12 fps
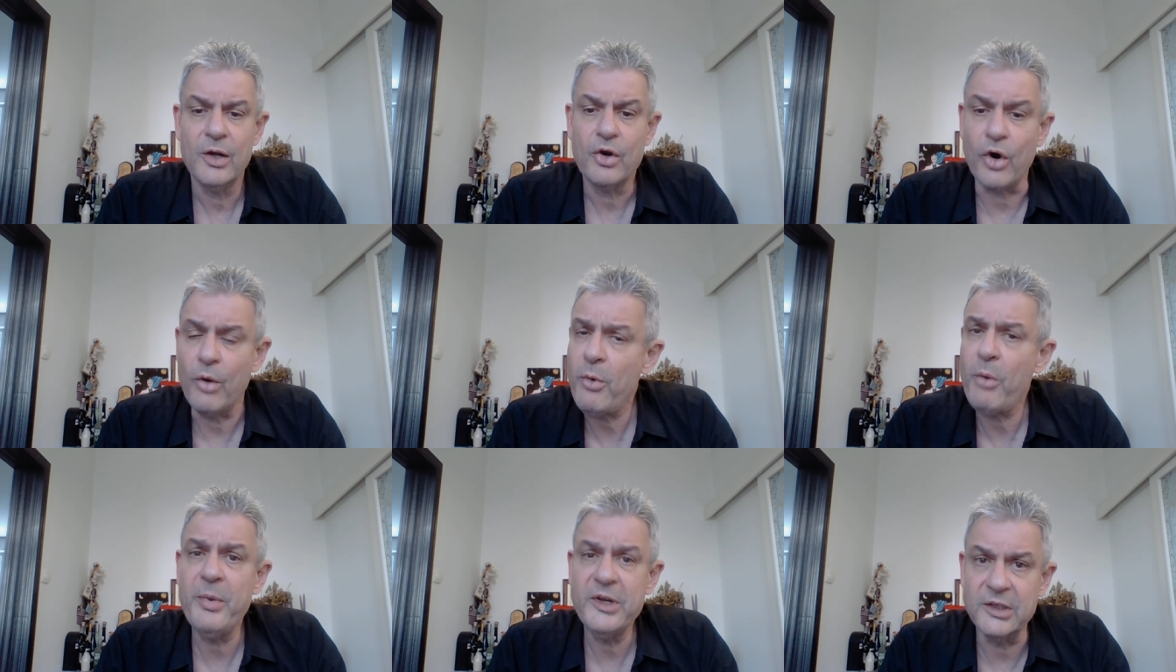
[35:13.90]

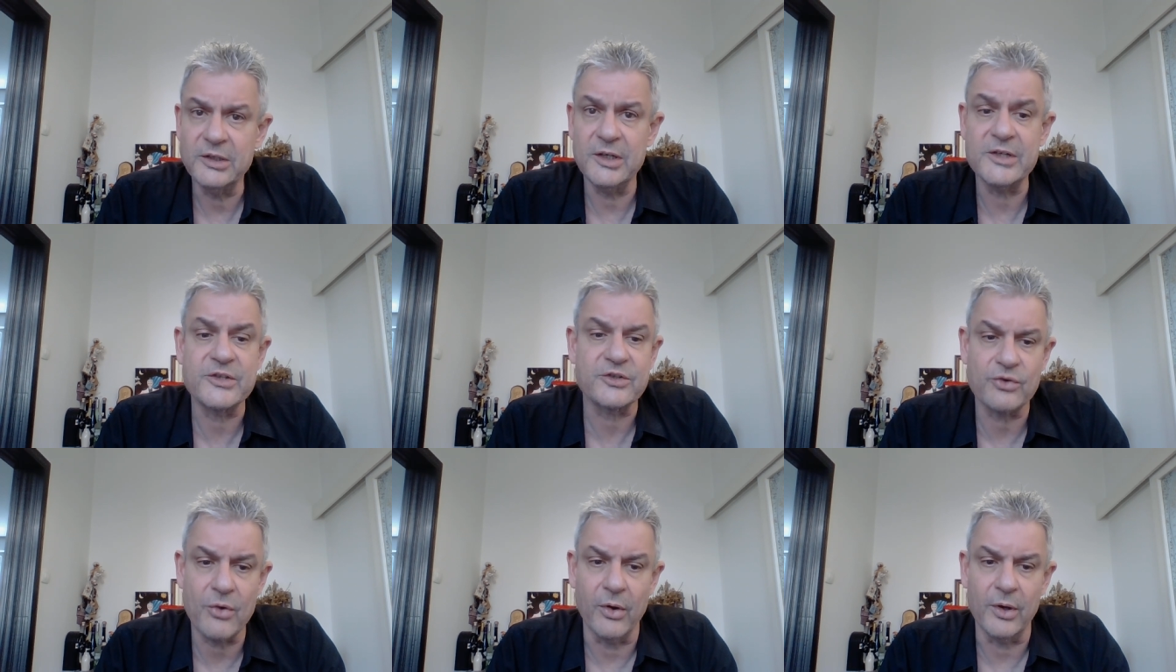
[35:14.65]
Comorbidity is
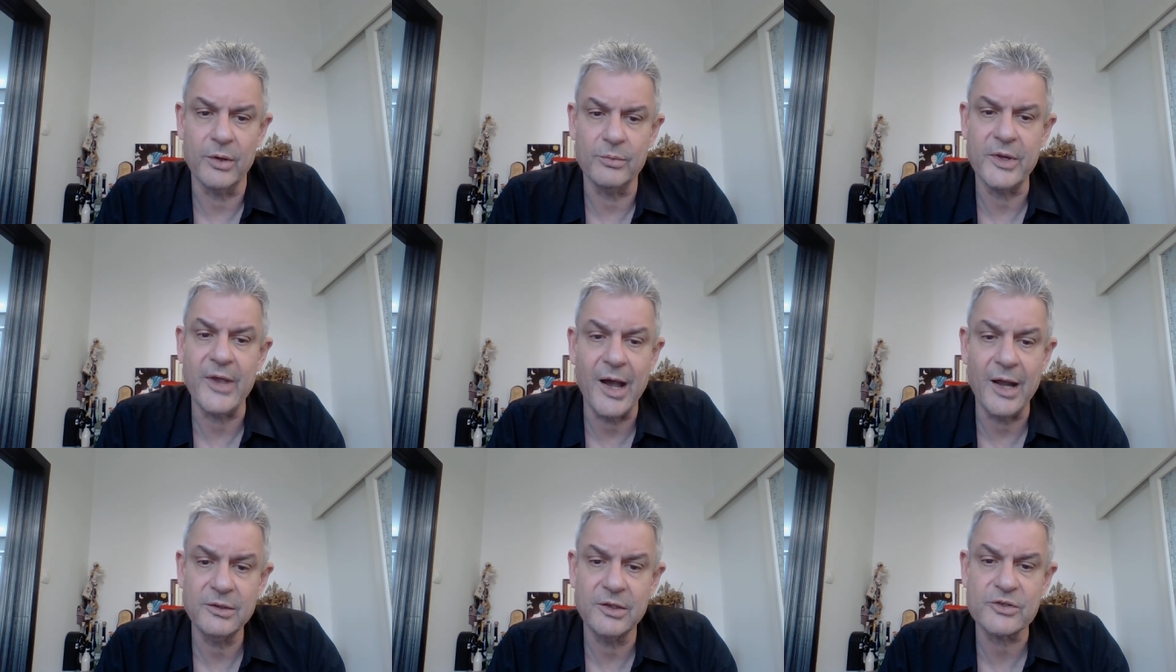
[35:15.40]
strong with
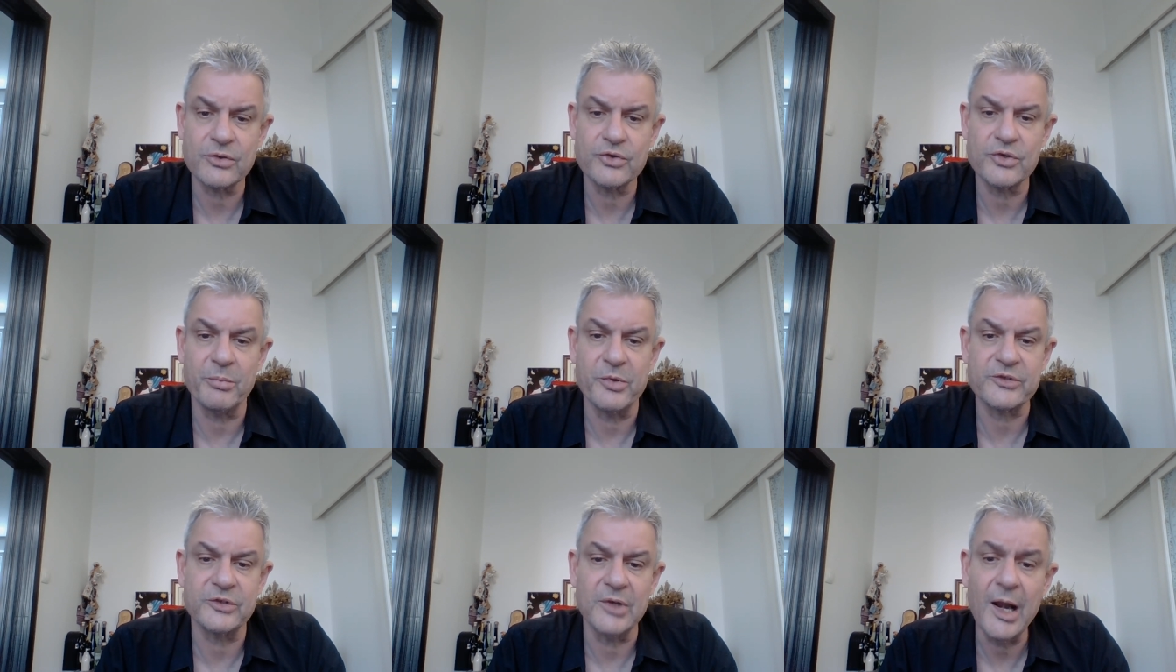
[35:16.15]
antisocial
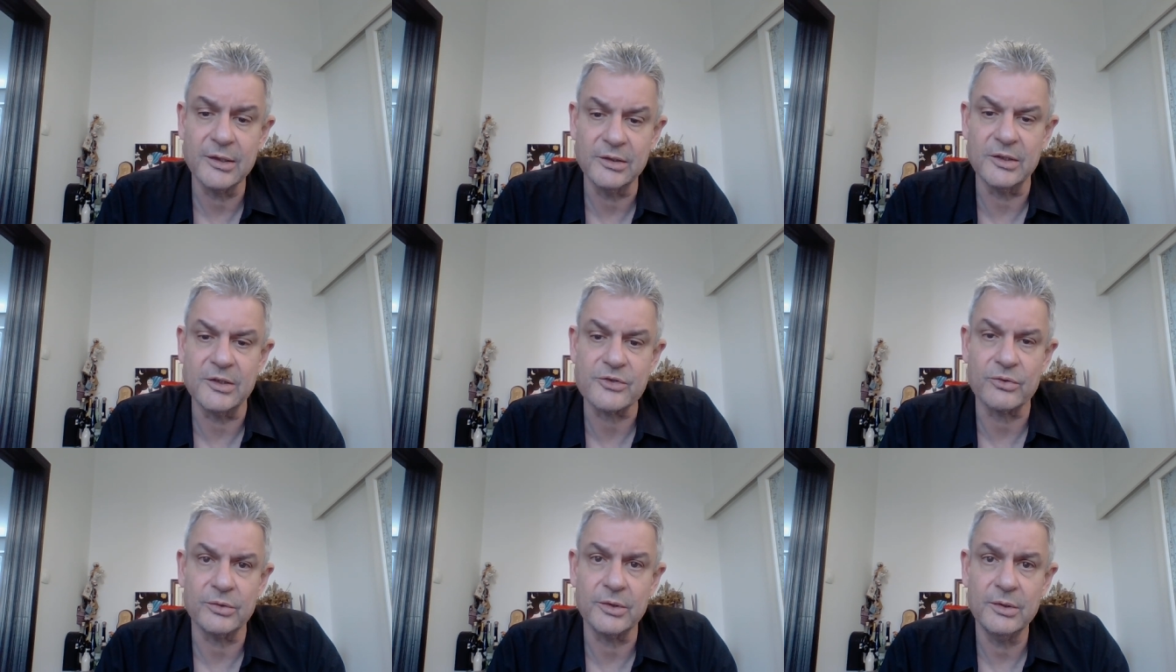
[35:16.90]
personality
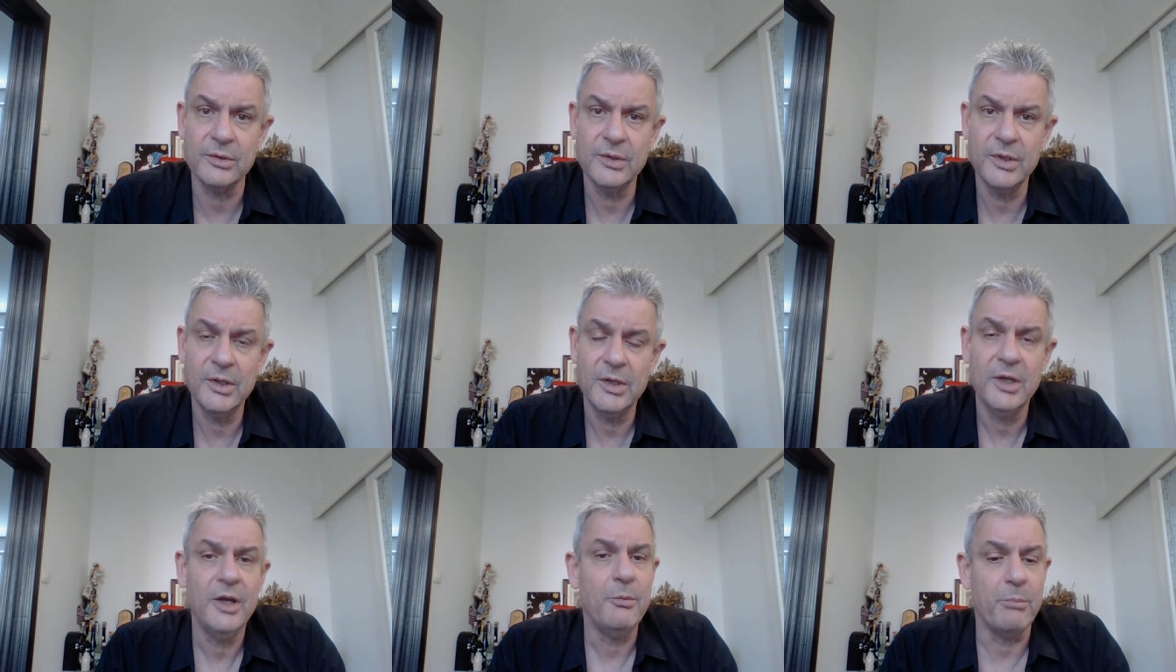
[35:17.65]
disorder,
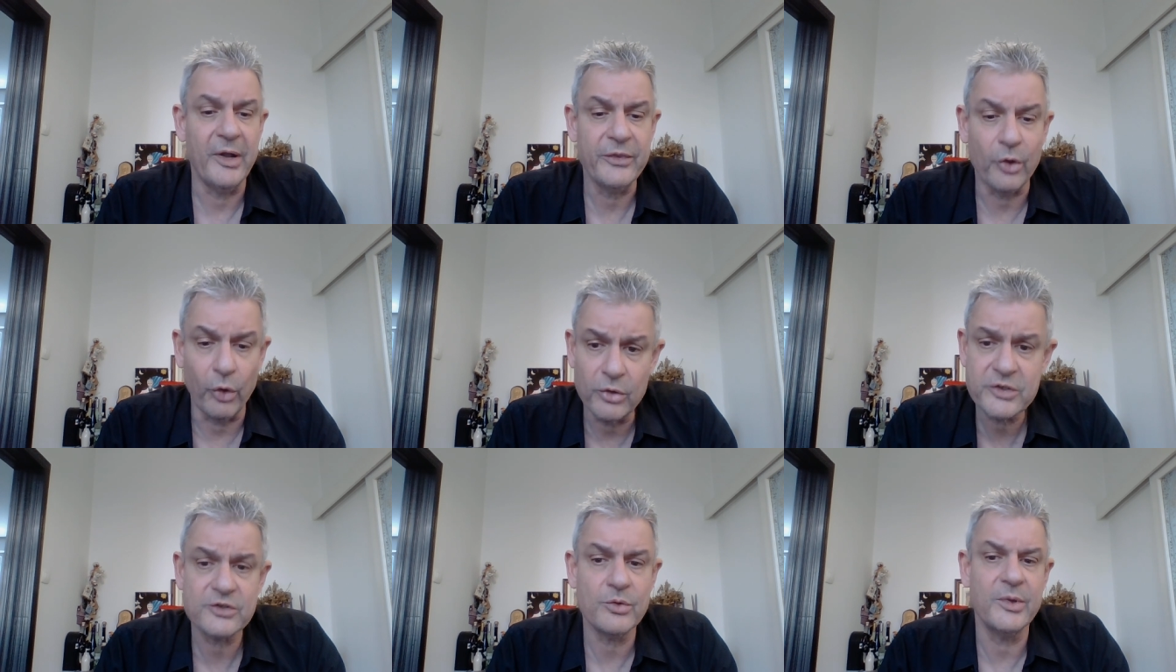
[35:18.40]
but
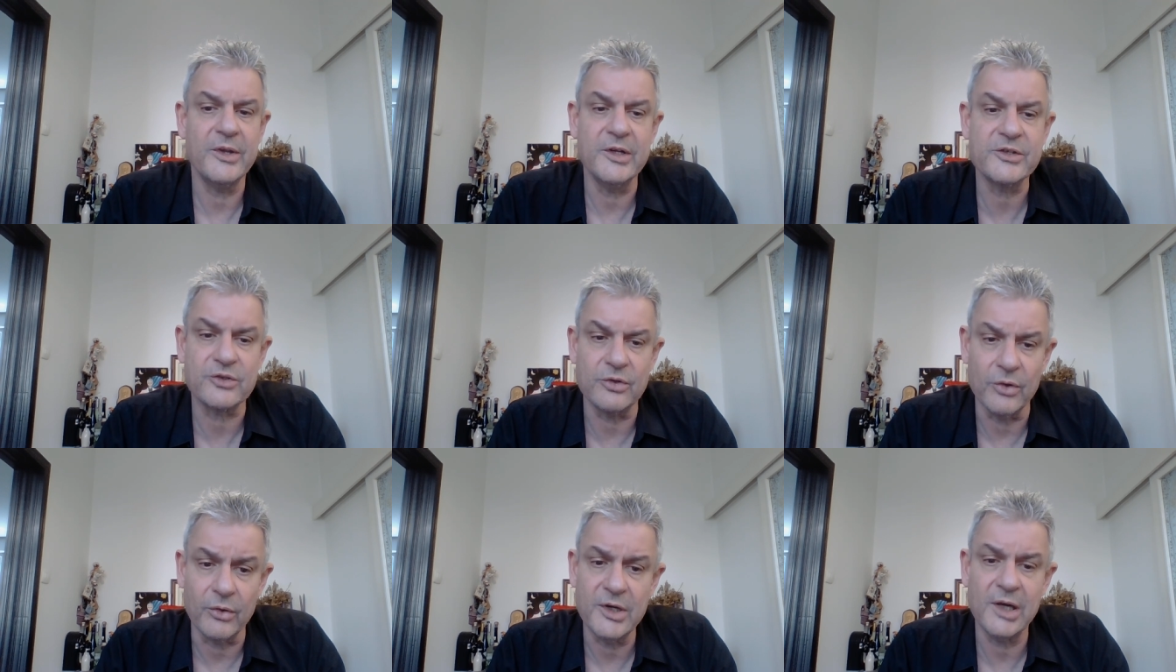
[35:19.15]
also with
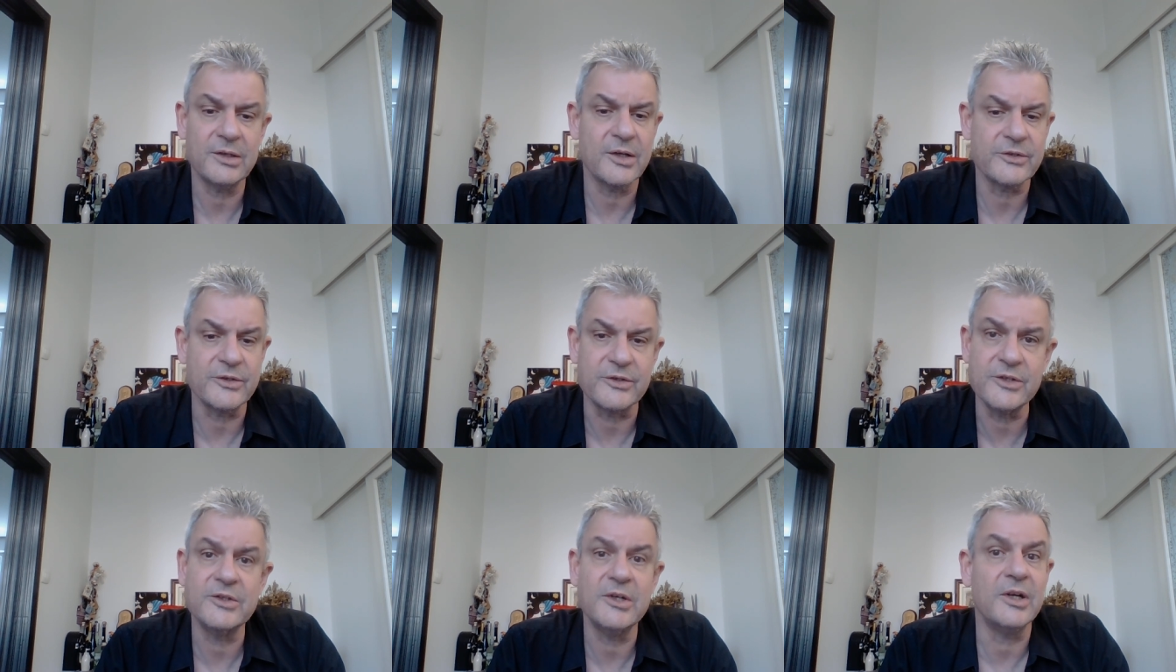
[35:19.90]
histrionic,
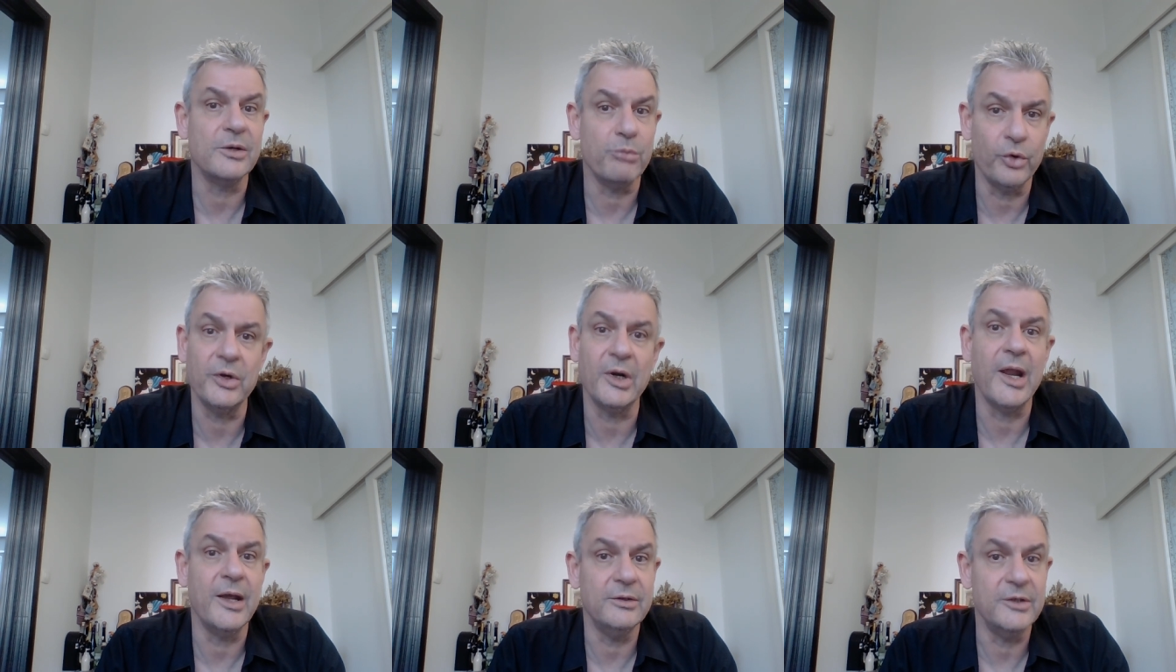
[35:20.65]
narcissistic, and
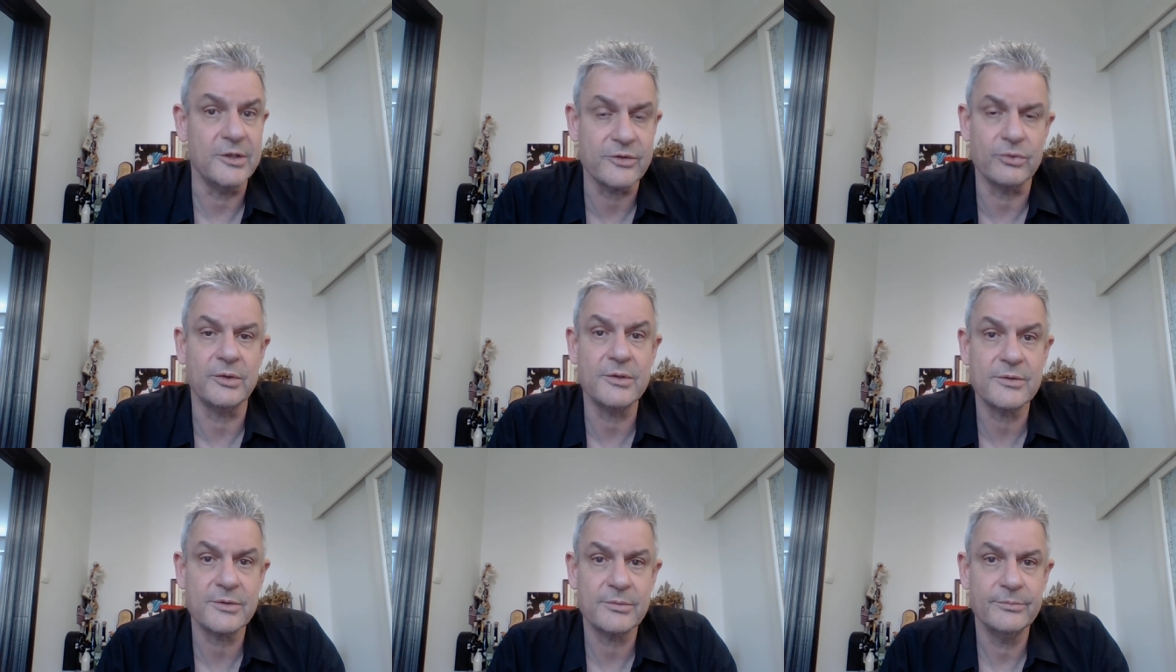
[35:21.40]
borderline
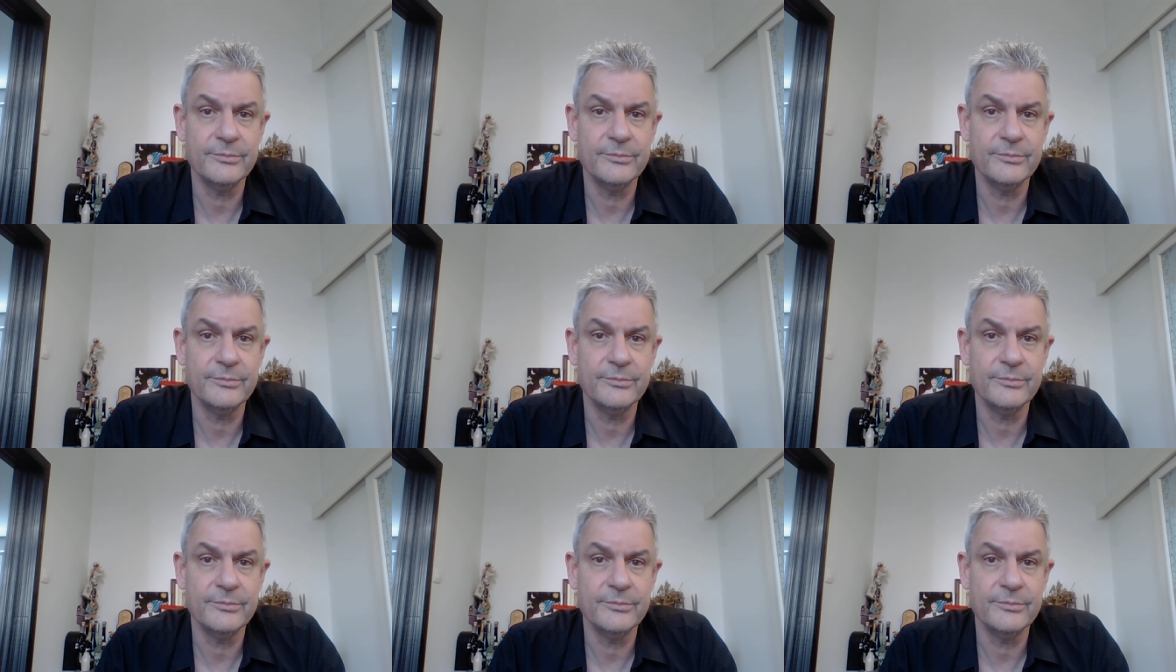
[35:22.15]
disorders.